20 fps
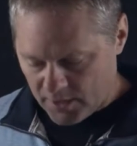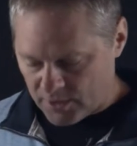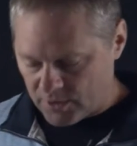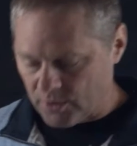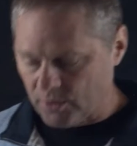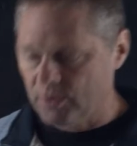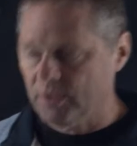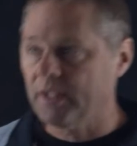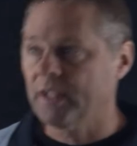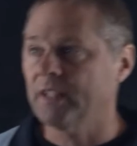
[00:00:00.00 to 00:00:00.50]

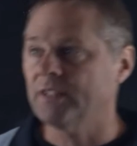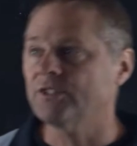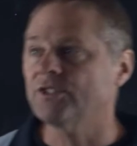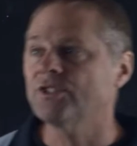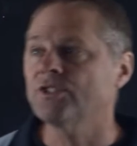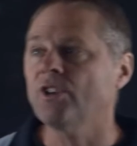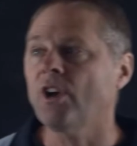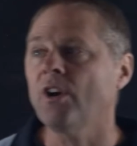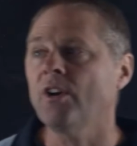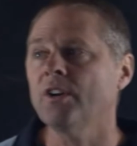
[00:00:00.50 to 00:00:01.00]
So to get
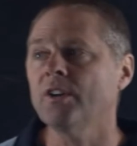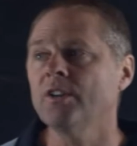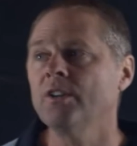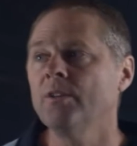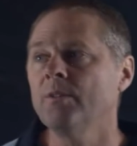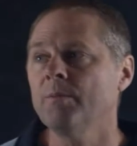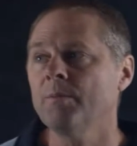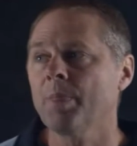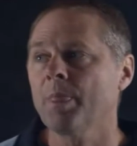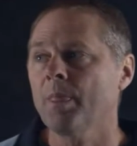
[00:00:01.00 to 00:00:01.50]
started,
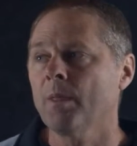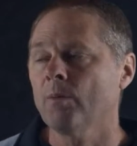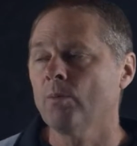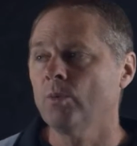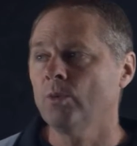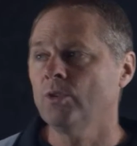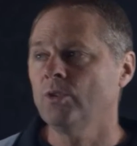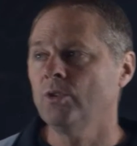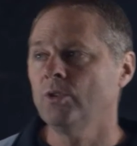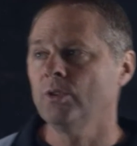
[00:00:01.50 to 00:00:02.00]

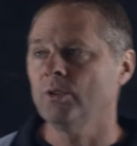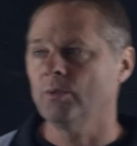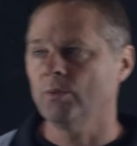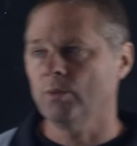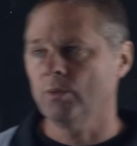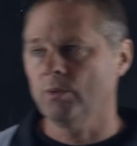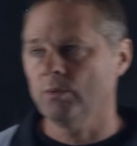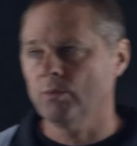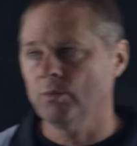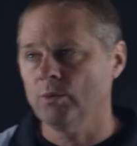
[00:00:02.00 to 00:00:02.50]

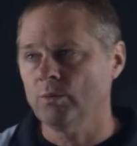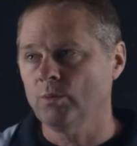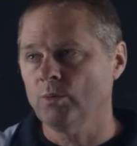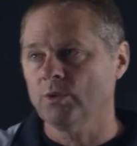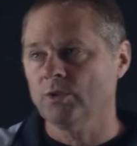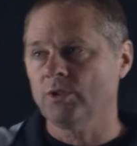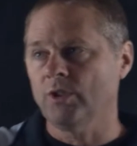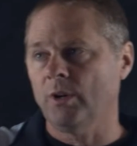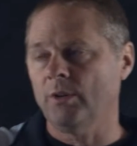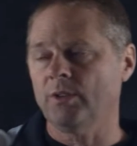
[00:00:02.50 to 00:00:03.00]

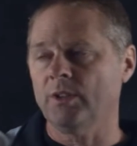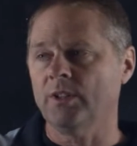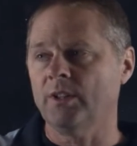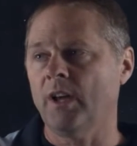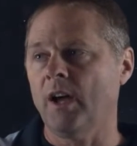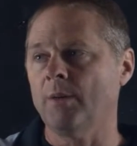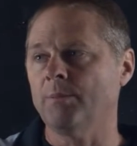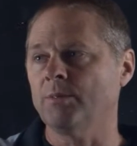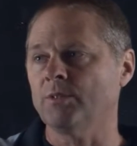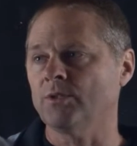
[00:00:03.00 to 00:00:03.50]
we'll start at the
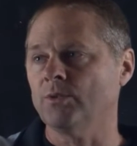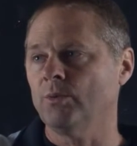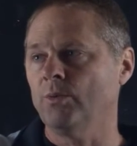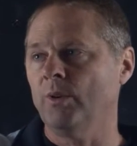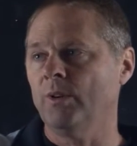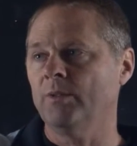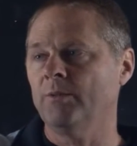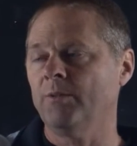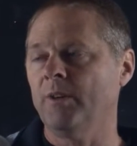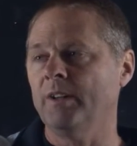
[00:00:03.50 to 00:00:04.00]
top. So we
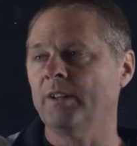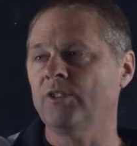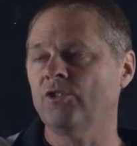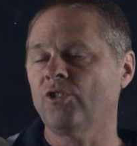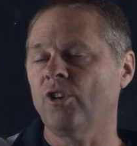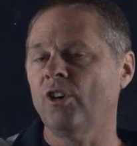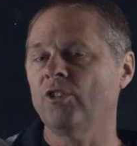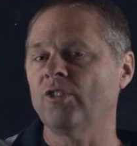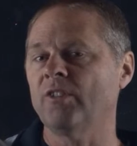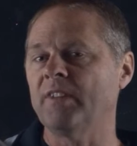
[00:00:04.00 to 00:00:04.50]
want to find the
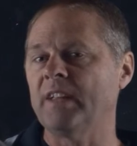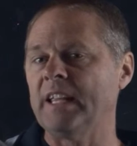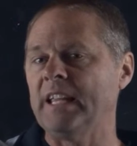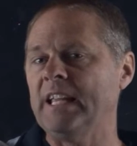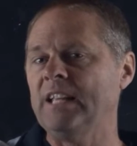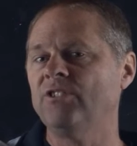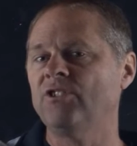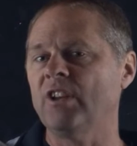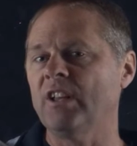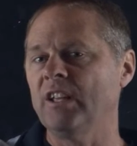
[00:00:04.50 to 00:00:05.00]
charge of
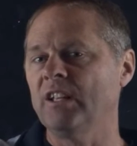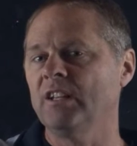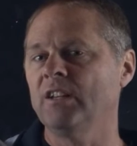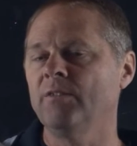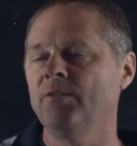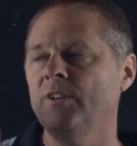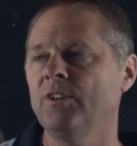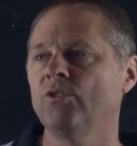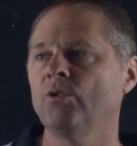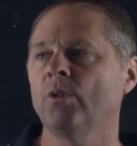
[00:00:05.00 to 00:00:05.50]
each
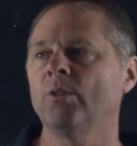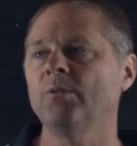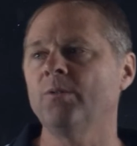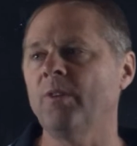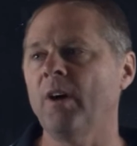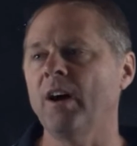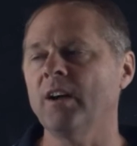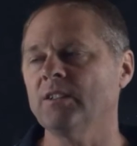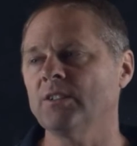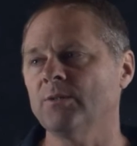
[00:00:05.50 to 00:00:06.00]
individual
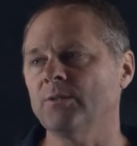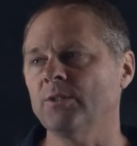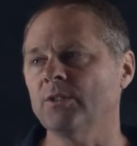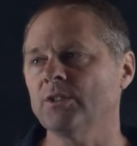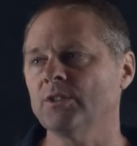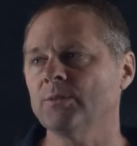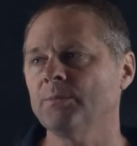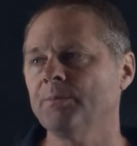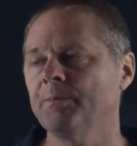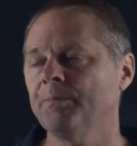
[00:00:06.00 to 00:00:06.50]

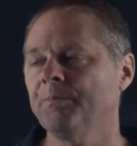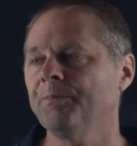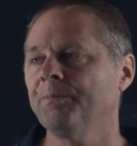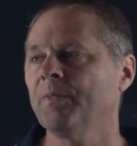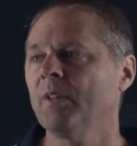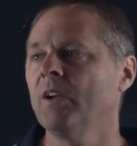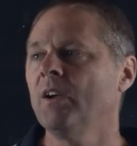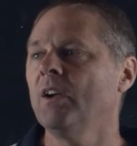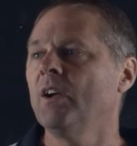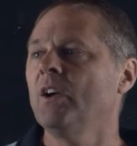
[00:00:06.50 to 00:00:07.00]
phosphorus.
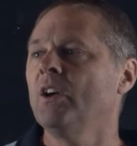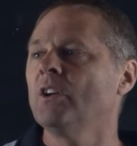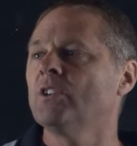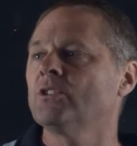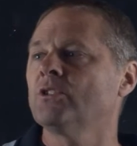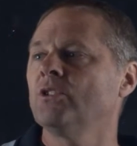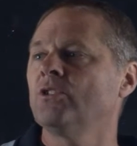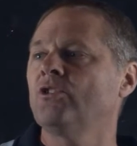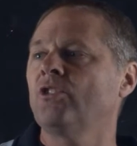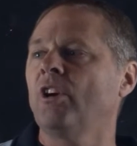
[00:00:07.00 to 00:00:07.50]

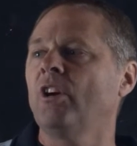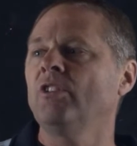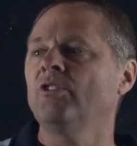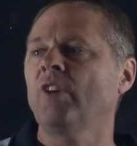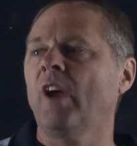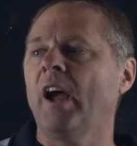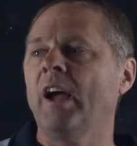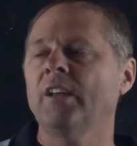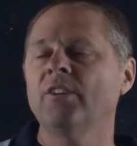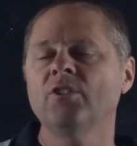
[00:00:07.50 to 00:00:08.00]
So the charge
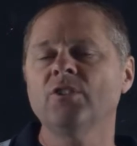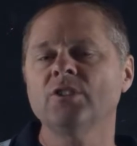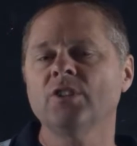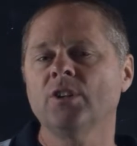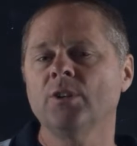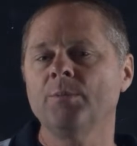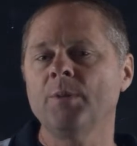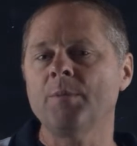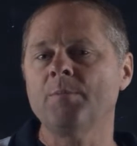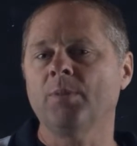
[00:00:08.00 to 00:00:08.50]
of hydrogen is
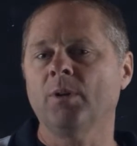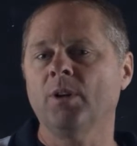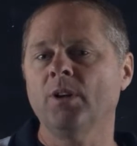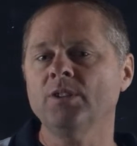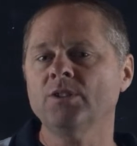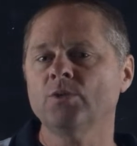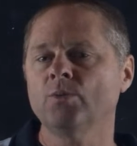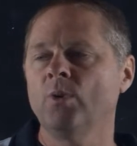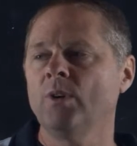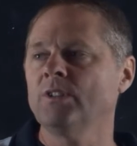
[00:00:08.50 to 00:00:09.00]
going to be
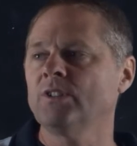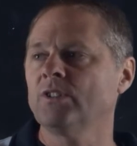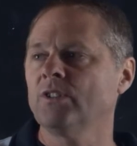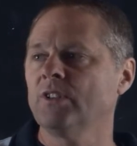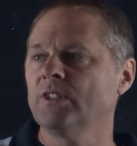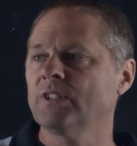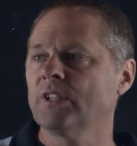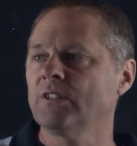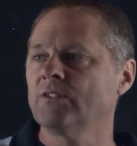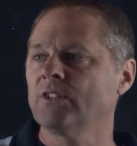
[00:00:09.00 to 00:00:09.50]
+1, so
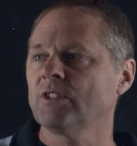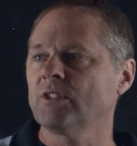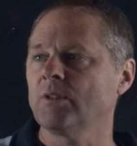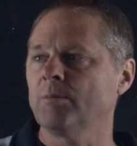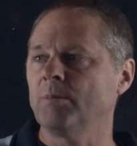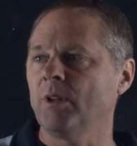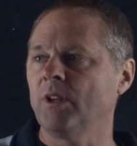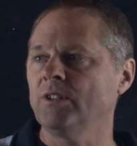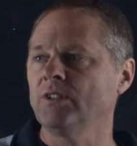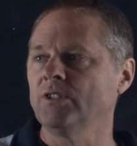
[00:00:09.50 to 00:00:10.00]
this gives us a
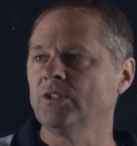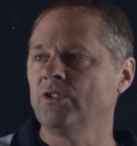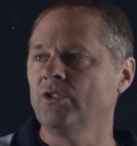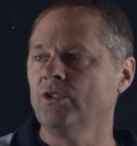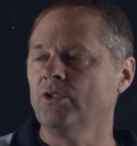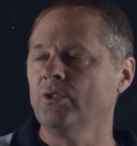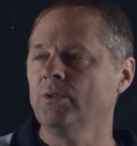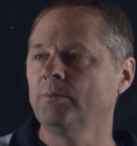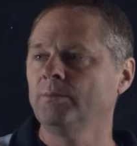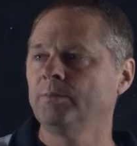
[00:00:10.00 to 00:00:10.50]

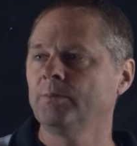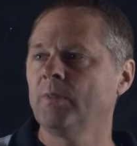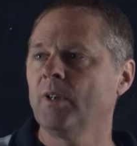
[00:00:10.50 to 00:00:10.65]
+2.